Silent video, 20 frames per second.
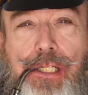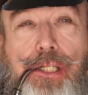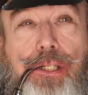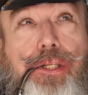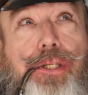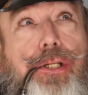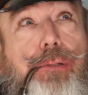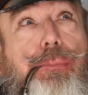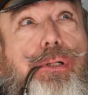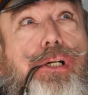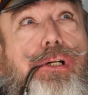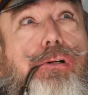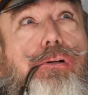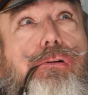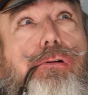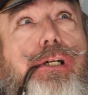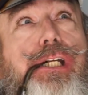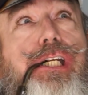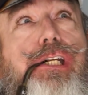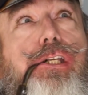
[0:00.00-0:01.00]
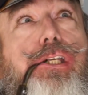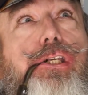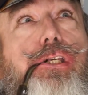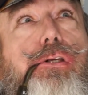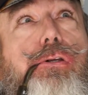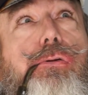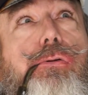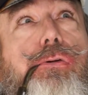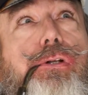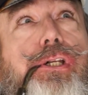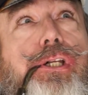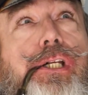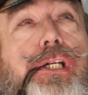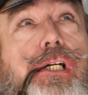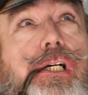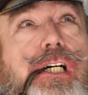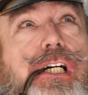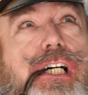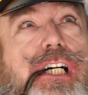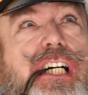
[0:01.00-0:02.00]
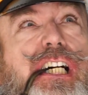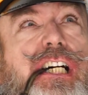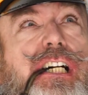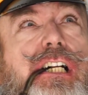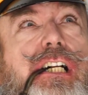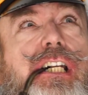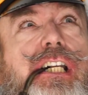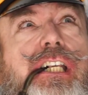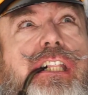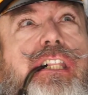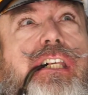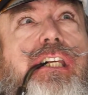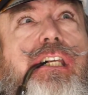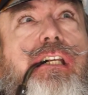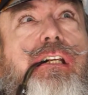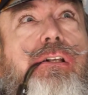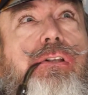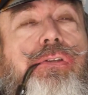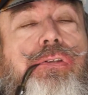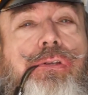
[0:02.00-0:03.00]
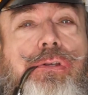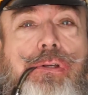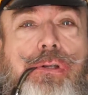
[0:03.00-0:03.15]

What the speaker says: And some are great, huge, ugly things.